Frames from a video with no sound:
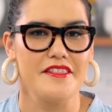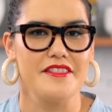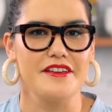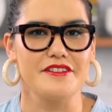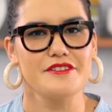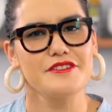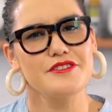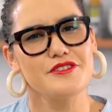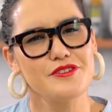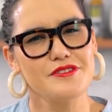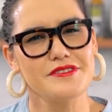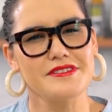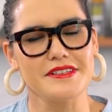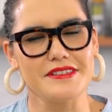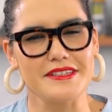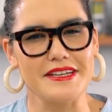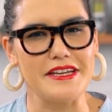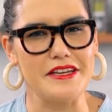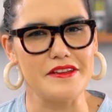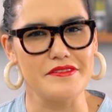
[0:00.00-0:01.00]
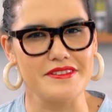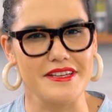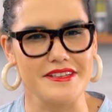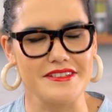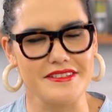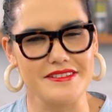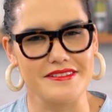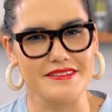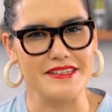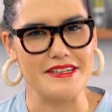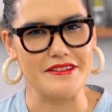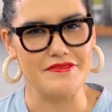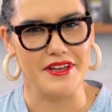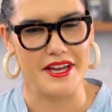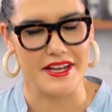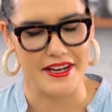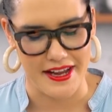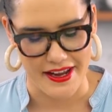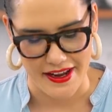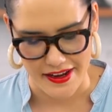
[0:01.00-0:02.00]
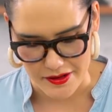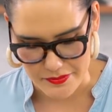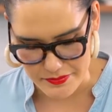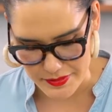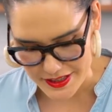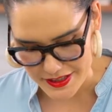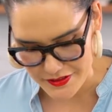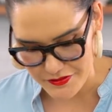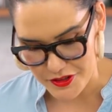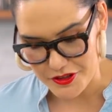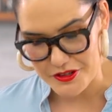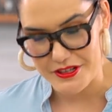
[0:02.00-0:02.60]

then just use the leaves and just leave that out. But if